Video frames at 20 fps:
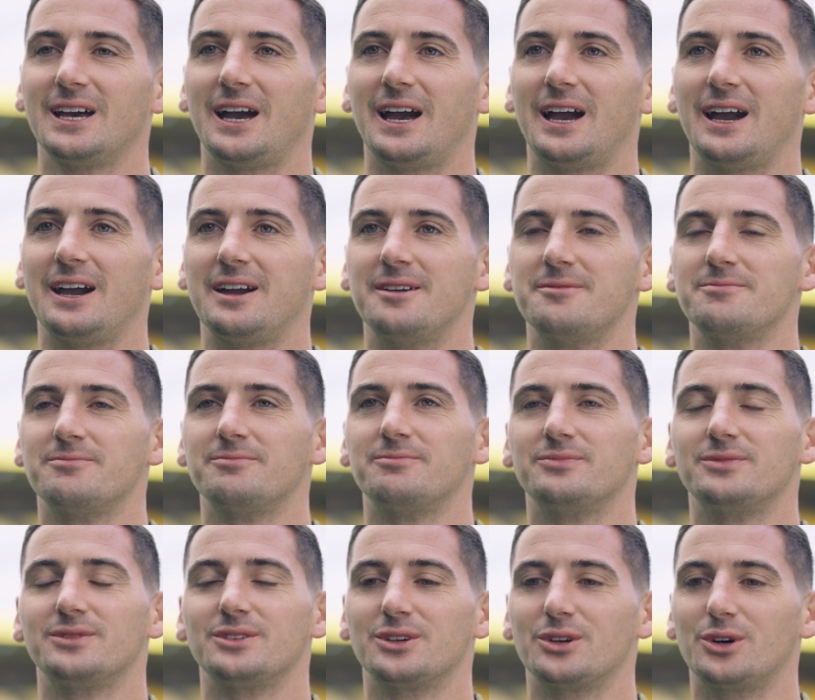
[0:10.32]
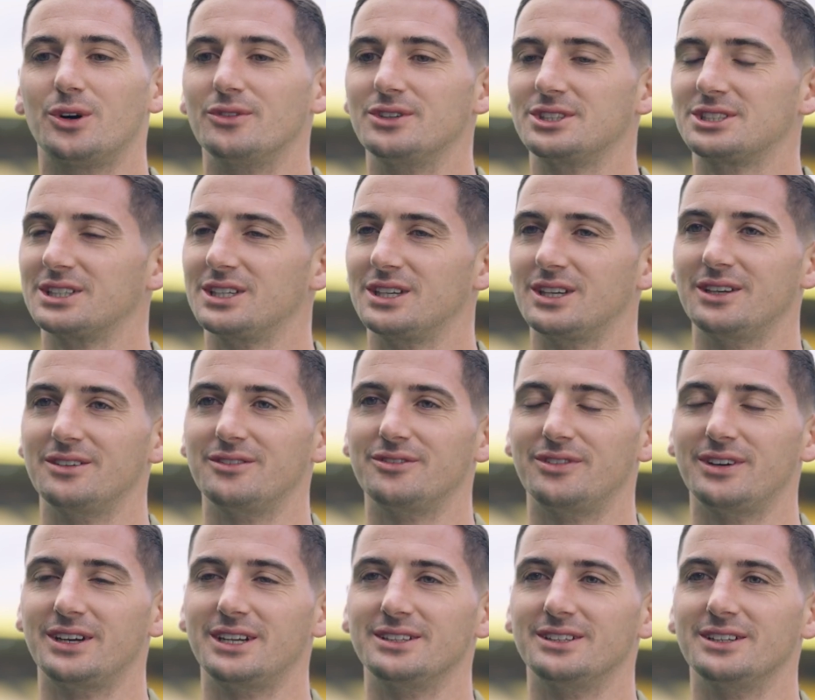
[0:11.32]
I'm obviously
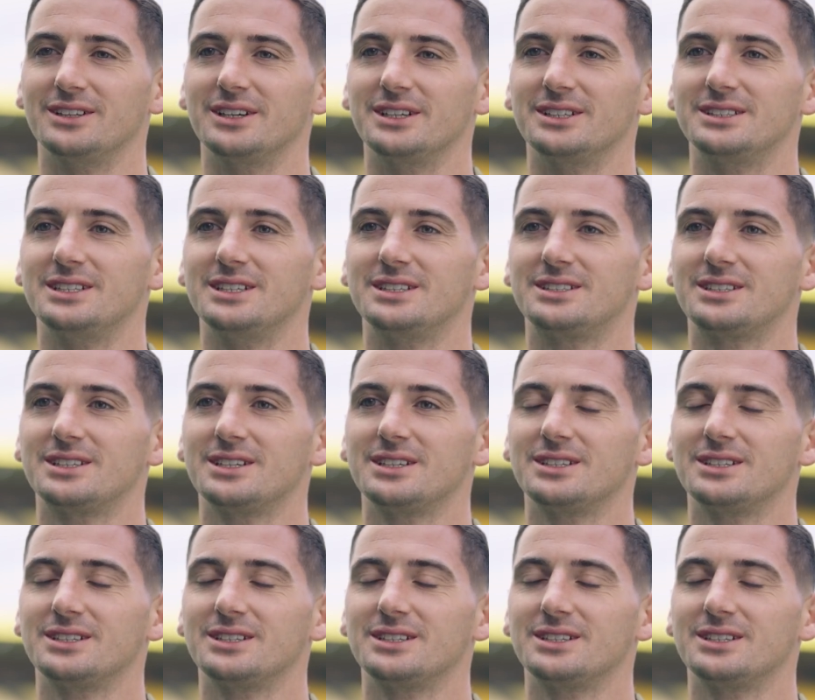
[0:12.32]
very delighted